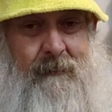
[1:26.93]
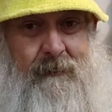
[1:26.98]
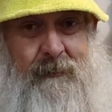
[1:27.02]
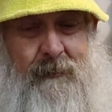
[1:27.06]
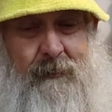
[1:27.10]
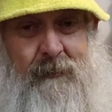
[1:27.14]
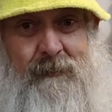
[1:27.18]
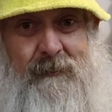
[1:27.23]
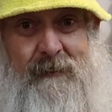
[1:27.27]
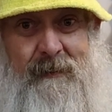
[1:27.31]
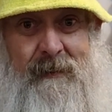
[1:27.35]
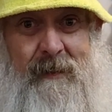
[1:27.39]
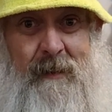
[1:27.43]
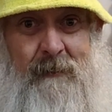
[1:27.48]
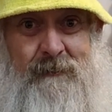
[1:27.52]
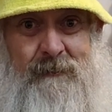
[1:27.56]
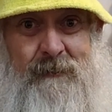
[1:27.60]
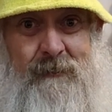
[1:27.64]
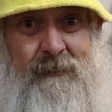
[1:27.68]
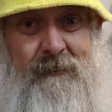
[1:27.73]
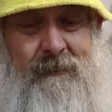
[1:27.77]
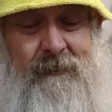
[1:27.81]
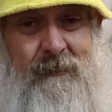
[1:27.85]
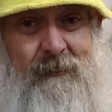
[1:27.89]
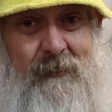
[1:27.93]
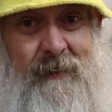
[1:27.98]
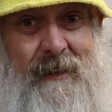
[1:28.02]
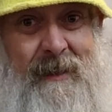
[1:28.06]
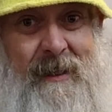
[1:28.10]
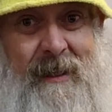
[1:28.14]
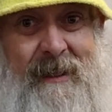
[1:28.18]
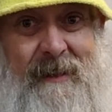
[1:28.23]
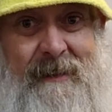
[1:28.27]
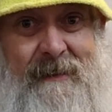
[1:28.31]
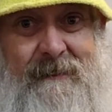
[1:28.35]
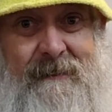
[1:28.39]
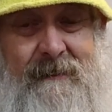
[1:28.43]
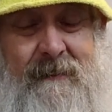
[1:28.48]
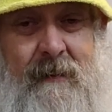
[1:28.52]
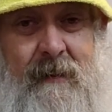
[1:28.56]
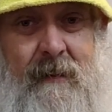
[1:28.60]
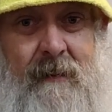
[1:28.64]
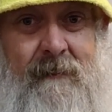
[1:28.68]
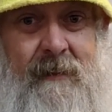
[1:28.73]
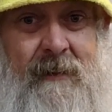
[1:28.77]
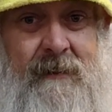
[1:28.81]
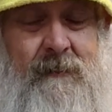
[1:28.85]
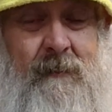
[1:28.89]
usually closer to 3 days.
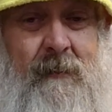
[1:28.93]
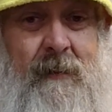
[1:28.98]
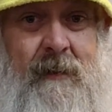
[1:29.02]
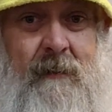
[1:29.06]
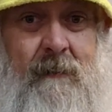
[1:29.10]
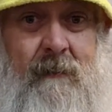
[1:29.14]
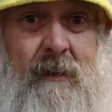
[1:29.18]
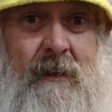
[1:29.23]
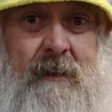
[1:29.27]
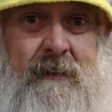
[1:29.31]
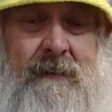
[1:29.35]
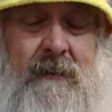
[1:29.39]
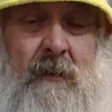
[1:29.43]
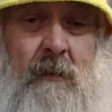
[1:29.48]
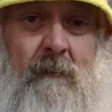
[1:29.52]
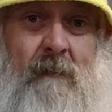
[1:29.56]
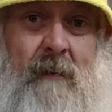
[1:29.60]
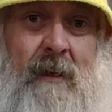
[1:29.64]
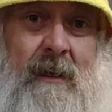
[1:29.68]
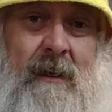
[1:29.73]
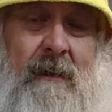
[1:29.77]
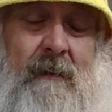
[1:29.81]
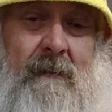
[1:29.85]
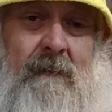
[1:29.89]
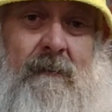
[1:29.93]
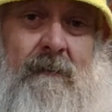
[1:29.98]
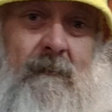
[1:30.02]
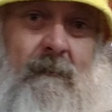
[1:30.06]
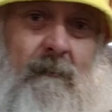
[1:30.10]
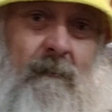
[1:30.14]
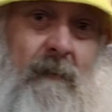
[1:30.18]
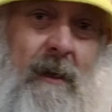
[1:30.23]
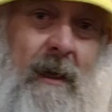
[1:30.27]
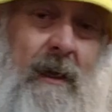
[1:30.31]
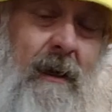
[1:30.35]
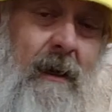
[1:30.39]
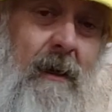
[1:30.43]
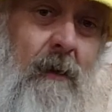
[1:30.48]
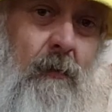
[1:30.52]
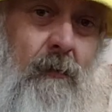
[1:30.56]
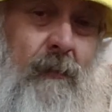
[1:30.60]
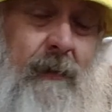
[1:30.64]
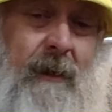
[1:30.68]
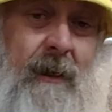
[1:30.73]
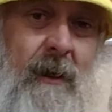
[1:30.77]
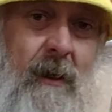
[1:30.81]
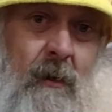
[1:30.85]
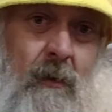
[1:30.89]
That's the way it was on my
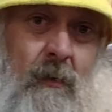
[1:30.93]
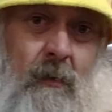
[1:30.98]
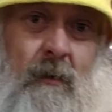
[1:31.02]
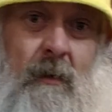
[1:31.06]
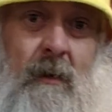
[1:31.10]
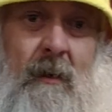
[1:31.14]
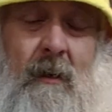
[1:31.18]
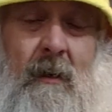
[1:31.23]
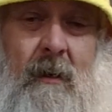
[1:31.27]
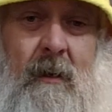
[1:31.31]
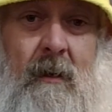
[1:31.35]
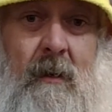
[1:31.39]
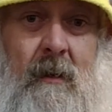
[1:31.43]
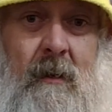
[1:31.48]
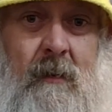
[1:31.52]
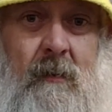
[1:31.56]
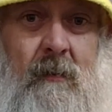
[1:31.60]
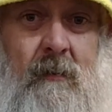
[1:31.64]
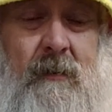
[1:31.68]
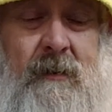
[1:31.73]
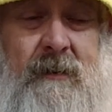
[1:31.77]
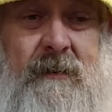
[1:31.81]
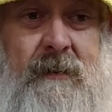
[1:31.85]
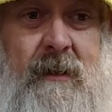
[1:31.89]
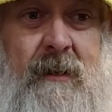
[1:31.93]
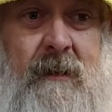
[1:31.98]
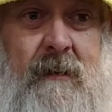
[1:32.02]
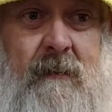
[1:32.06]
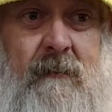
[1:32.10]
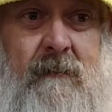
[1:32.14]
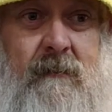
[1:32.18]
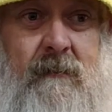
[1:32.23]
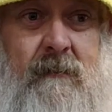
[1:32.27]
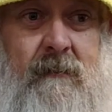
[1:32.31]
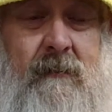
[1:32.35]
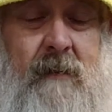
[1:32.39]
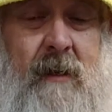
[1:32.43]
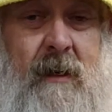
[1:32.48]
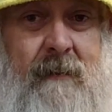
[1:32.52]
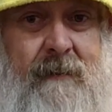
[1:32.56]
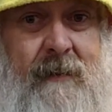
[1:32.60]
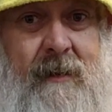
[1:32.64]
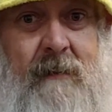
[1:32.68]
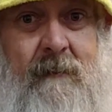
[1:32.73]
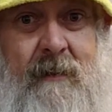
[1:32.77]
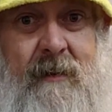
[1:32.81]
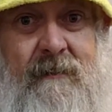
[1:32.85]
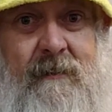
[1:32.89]
OPO, was I
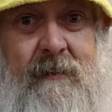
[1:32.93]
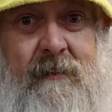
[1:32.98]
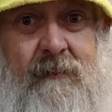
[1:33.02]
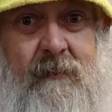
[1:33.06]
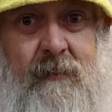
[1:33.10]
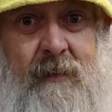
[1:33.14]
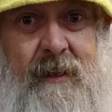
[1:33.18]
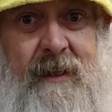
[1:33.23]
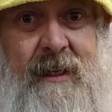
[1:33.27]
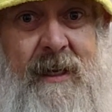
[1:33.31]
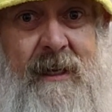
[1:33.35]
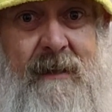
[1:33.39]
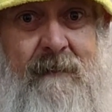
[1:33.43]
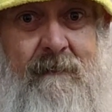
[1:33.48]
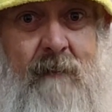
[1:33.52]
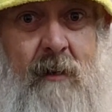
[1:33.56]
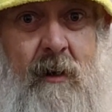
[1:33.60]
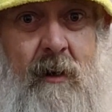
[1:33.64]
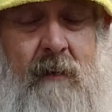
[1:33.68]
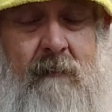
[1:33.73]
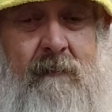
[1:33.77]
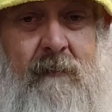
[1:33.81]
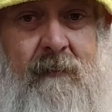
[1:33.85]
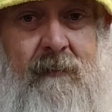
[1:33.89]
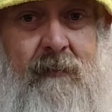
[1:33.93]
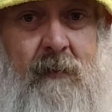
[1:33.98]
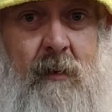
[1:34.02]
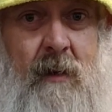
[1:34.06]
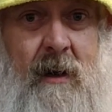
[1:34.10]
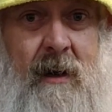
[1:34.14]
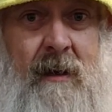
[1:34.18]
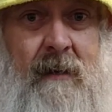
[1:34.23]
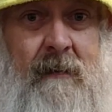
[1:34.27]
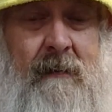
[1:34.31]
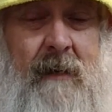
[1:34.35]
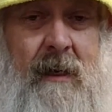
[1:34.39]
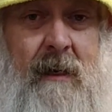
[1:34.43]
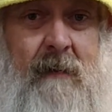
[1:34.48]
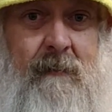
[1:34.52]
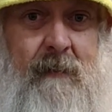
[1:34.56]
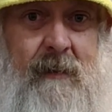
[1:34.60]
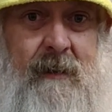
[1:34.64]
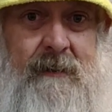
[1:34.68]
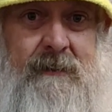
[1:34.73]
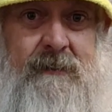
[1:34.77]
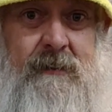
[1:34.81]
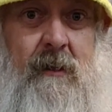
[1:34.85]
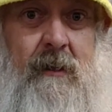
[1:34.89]
think around the 3-day mark before I
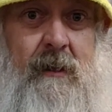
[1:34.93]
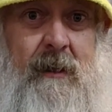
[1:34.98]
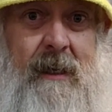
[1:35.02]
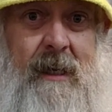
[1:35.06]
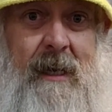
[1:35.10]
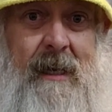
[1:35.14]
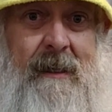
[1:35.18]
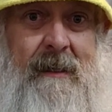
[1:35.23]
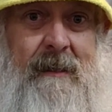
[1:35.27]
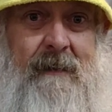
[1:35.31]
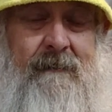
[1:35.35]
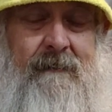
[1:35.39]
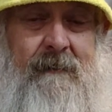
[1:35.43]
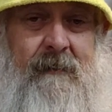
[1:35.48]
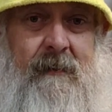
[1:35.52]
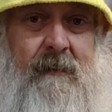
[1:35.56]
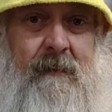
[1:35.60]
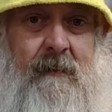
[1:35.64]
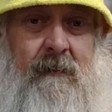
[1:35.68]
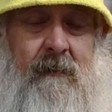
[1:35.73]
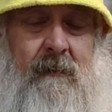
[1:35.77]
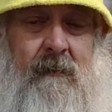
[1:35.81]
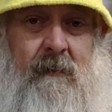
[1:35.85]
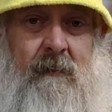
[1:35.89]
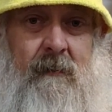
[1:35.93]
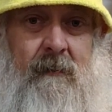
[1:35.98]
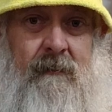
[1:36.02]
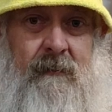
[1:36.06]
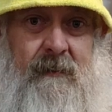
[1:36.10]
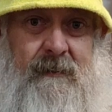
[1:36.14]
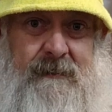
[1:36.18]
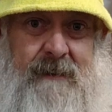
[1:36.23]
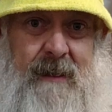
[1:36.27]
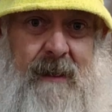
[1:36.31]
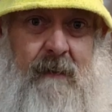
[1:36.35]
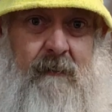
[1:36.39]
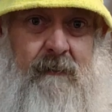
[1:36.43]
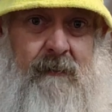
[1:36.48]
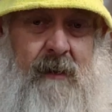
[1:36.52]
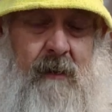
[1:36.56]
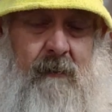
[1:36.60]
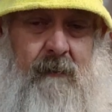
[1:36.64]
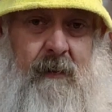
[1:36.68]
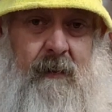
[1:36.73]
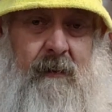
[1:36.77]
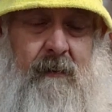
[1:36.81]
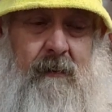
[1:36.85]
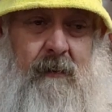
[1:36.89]
really started liking the sound
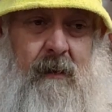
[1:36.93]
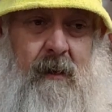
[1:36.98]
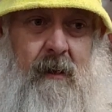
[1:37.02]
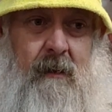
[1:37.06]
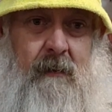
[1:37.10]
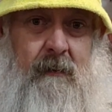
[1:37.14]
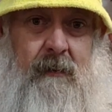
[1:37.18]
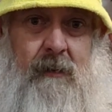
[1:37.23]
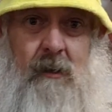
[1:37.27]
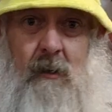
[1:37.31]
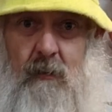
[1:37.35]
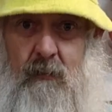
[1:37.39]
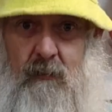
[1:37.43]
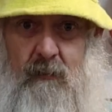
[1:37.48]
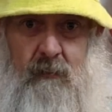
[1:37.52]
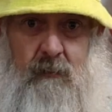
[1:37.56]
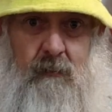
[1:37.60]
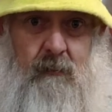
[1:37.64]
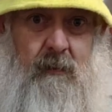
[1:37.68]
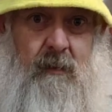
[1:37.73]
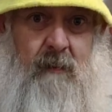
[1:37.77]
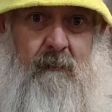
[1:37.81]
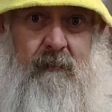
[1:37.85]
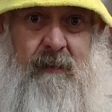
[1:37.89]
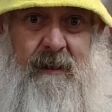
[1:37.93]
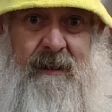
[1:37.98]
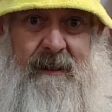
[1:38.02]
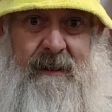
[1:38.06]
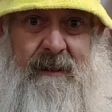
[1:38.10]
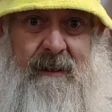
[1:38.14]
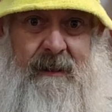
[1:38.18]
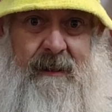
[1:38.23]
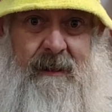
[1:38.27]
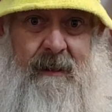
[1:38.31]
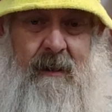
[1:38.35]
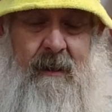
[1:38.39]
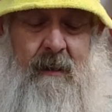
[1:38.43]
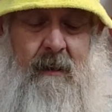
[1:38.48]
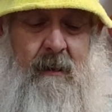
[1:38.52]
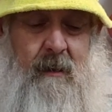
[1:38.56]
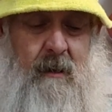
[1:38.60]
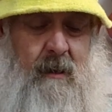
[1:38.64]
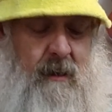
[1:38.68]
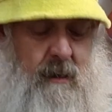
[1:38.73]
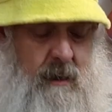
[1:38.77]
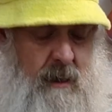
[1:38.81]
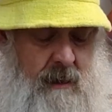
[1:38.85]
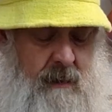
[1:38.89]
on it, completely.
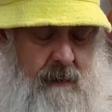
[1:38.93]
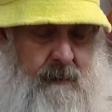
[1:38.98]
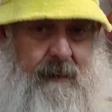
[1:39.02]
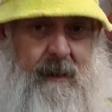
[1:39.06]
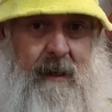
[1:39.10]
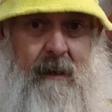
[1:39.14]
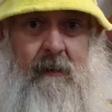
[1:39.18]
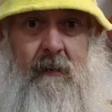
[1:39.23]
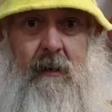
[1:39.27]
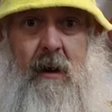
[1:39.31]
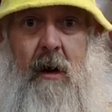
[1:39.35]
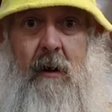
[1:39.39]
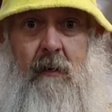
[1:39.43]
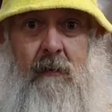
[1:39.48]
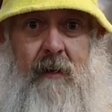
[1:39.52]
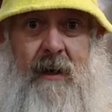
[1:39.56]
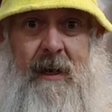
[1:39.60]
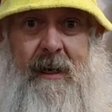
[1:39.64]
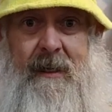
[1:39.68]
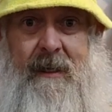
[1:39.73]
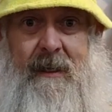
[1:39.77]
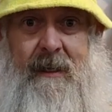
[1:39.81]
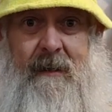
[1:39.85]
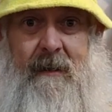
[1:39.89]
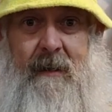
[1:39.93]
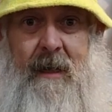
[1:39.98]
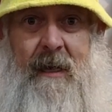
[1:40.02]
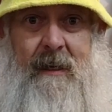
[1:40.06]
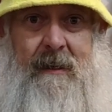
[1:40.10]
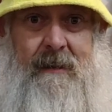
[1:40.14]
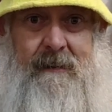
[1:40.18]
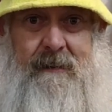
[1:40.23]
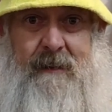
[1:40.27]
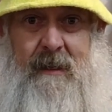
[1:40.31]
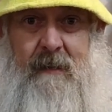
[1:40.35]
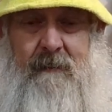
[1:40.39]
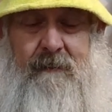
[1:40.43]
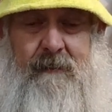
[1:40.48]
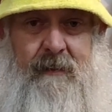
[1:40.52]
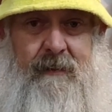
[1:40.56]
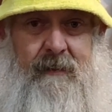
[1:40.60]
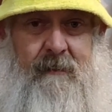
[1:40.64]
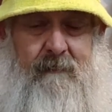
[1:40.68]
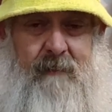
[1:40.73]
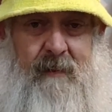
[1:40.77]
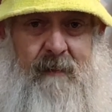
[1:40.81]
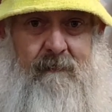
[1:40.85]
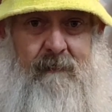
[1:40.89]
Now already I can tell that
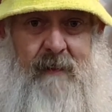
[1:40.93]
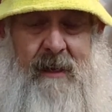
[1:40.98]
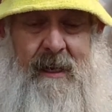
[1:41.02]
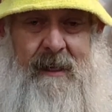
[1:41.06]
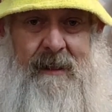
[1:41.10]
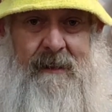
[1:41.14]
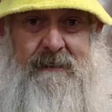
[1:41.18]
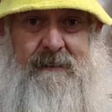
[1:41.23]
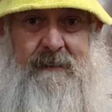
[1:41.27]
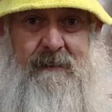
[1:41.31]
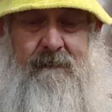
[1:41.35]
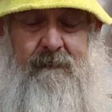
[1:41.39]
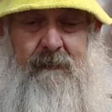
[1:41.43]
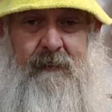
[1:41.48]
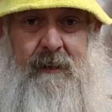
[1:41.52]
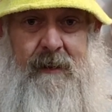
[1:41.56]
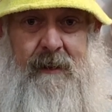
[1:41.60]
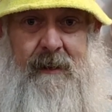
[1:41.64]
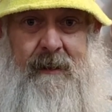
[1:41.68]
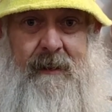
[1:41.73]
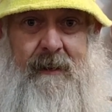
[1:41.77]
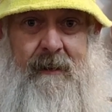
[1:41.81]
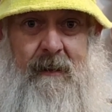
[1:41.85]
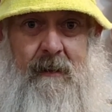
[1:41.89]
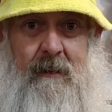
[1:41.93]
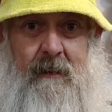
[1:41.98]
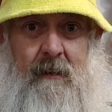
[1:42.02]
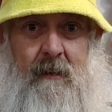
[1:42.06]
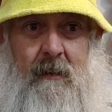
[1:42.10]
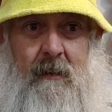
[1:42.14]
the B-blacks have really,